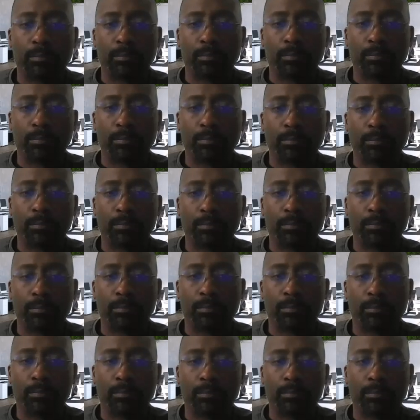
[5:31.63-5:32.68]

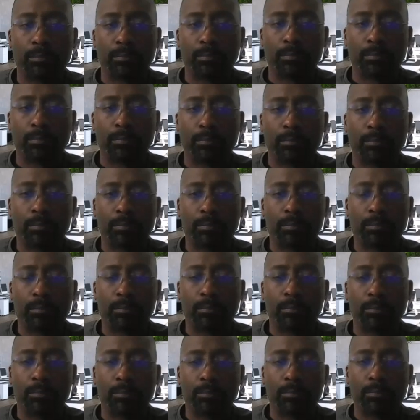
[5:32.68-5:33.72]

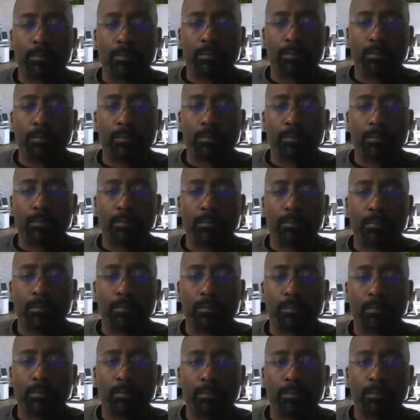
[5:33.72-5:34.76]

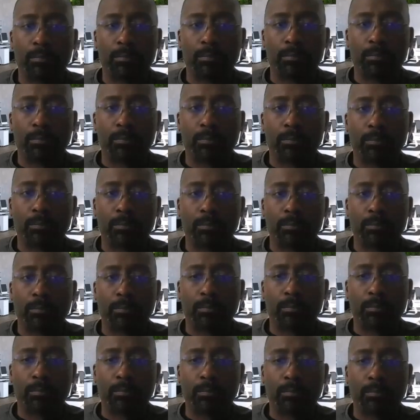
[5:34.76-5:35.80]

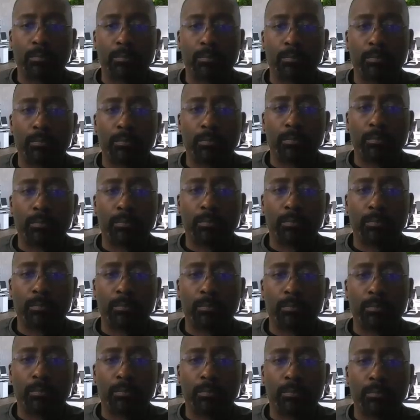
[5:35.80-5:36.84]

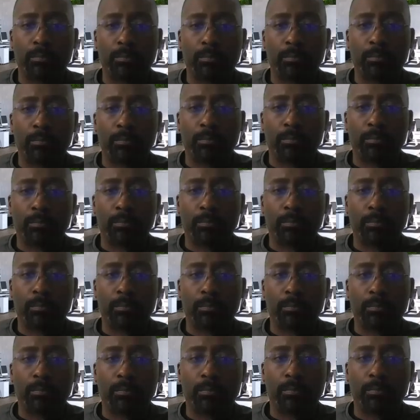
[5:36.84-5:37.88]

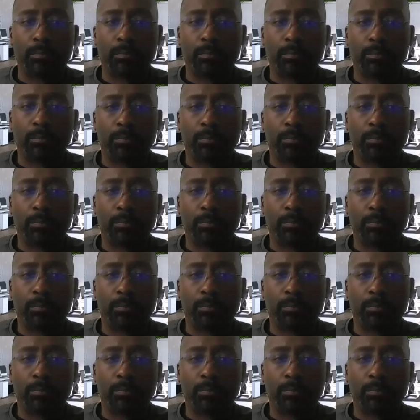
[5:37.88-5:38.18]
The person shown says nothing.